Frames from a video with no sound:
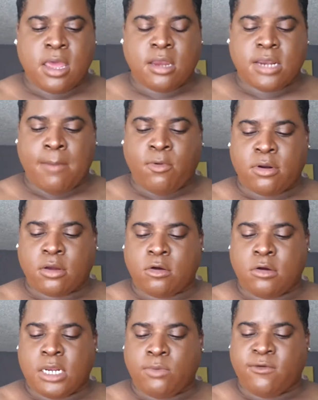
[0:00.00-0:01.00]
Now I'm going to
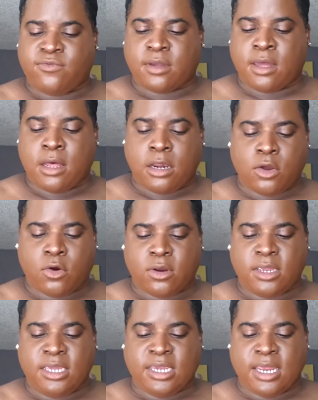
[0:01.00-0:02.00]
go in with the color
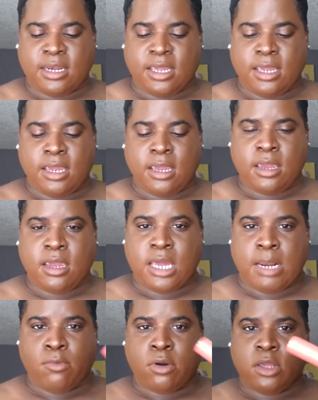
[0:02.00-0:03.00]
Guinea, and
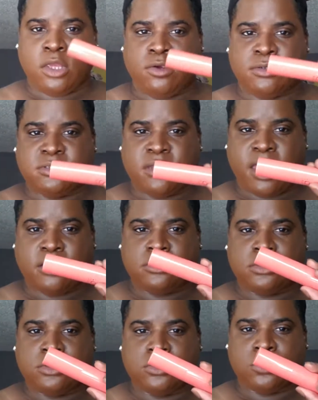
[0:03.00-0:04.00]
I'm going to use that
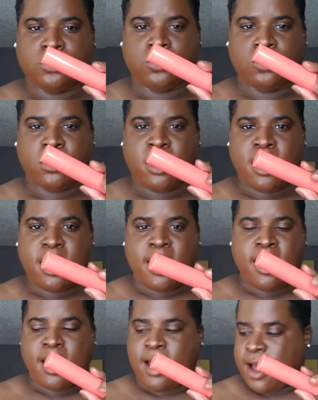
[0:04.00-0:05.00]
to
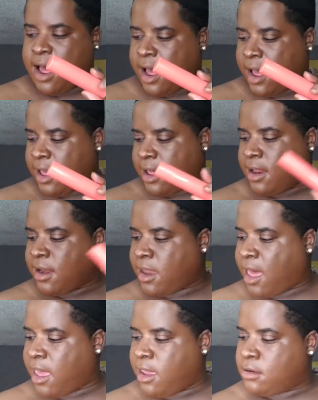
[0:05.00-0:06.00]

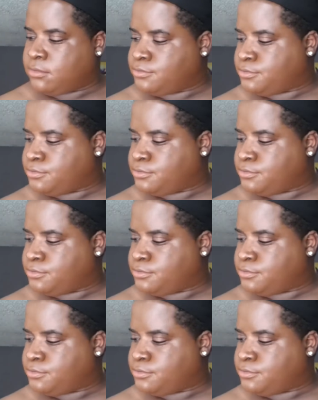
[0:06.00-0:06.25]
highlight.